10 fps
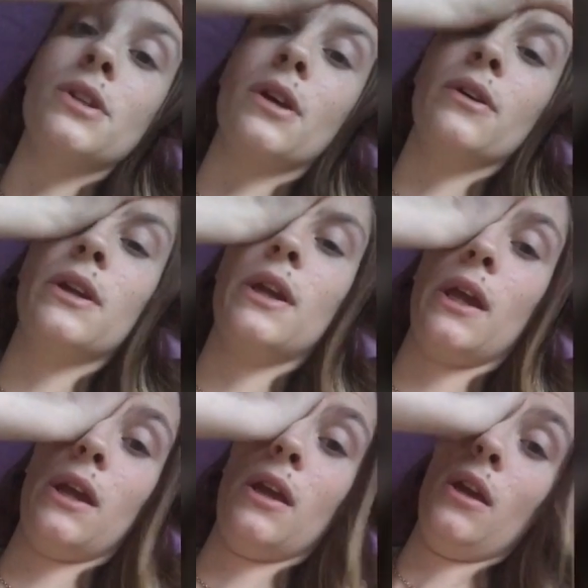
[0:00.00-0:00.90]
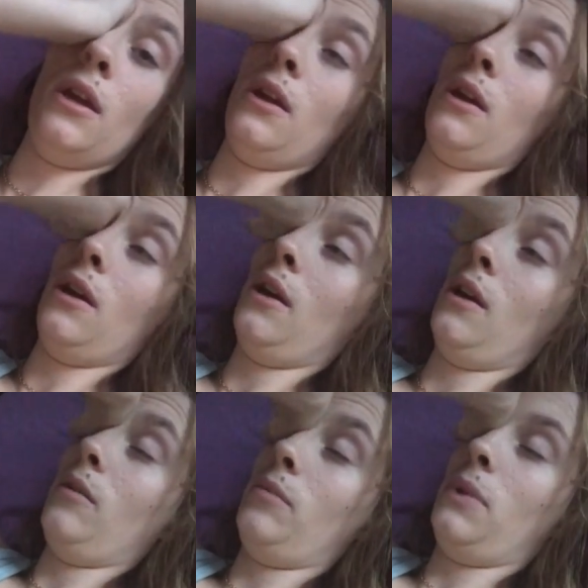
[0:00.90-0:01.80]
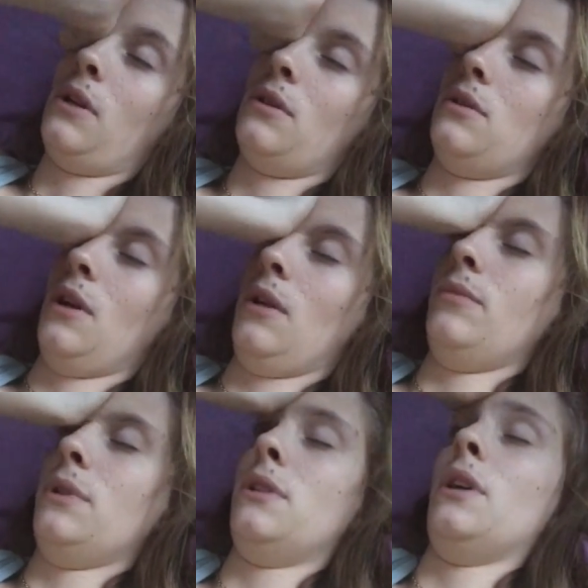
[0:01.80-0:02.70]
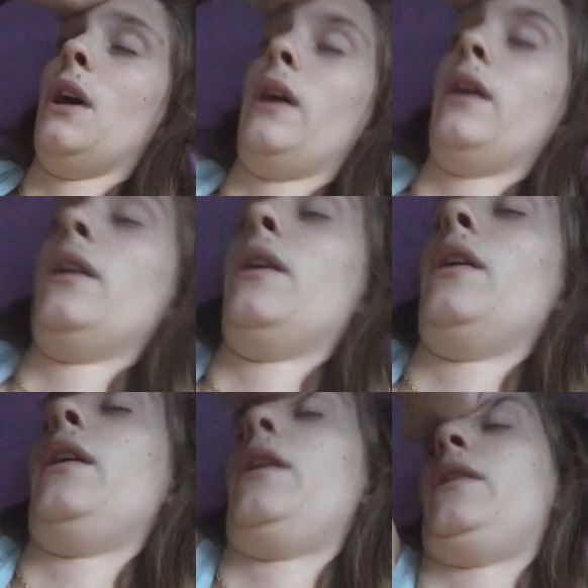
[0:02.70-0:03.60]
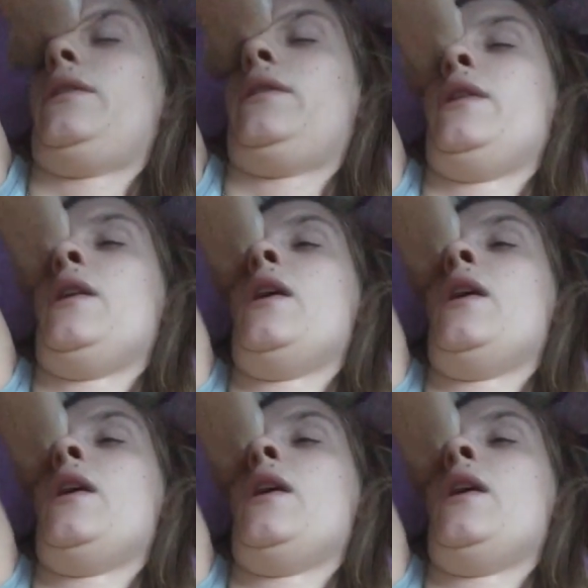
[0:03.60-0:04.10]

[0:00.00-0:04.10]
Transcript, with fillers: a shower today because I'm just tired and